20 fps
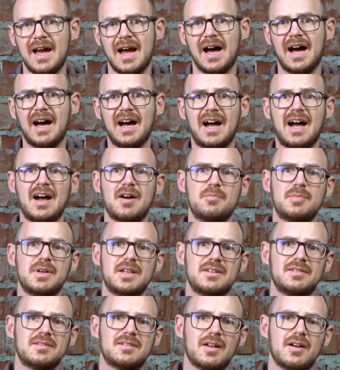I've
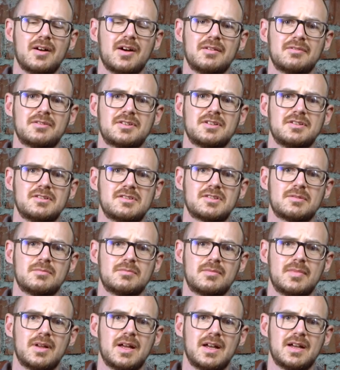done
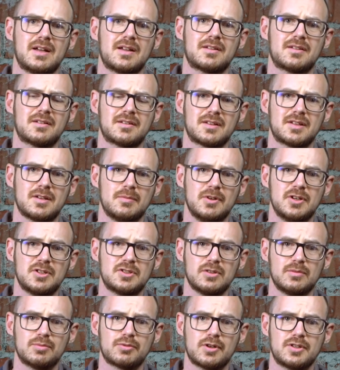some
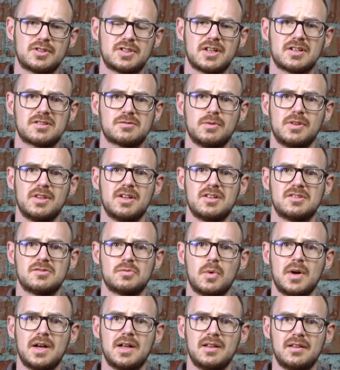commercial projects with it as
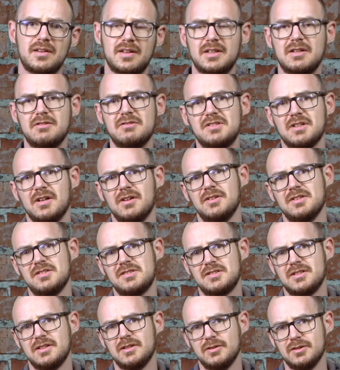well. I used it on a
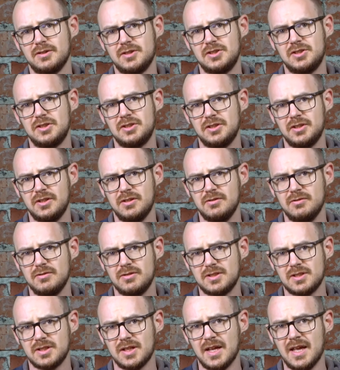styled
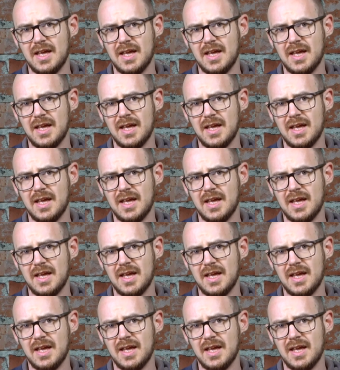shoot.